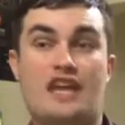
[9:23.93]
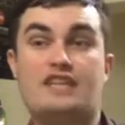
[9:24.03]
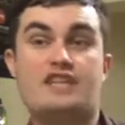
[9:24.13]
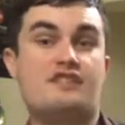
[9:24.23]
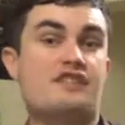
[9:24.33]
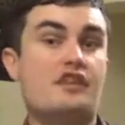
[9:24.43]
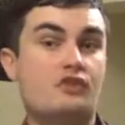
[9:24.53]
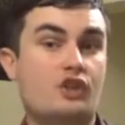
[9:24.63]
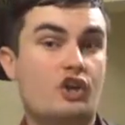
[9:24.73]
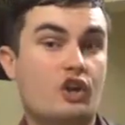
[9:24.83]
and they
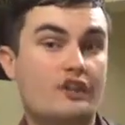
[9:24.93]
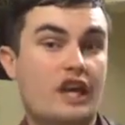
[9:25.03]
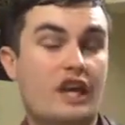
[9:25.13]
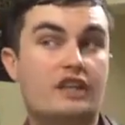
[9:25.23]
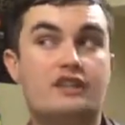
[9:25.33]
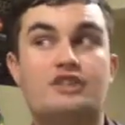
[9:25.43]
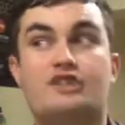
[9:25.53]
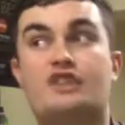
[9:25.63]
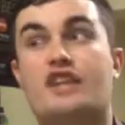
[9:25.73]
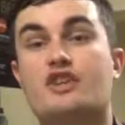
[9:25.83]
sealed her on the island
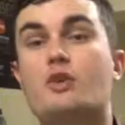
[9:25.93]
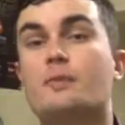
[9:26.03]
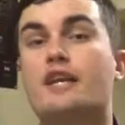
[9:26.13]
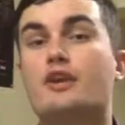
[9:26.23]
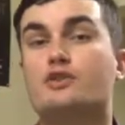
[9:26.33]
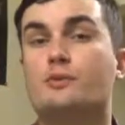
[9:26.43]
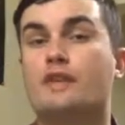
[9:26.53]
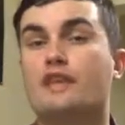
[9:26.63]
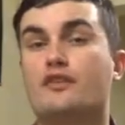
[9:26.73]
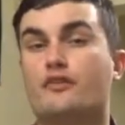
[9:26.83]
so that nobody else would
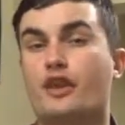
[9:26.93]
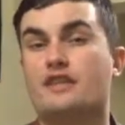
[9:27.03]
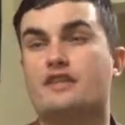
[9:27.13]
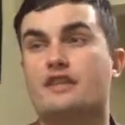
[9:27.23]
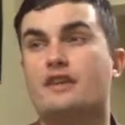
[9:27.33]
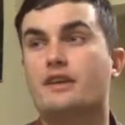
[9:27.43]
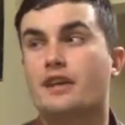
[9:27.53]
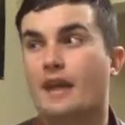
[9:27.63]
get infected.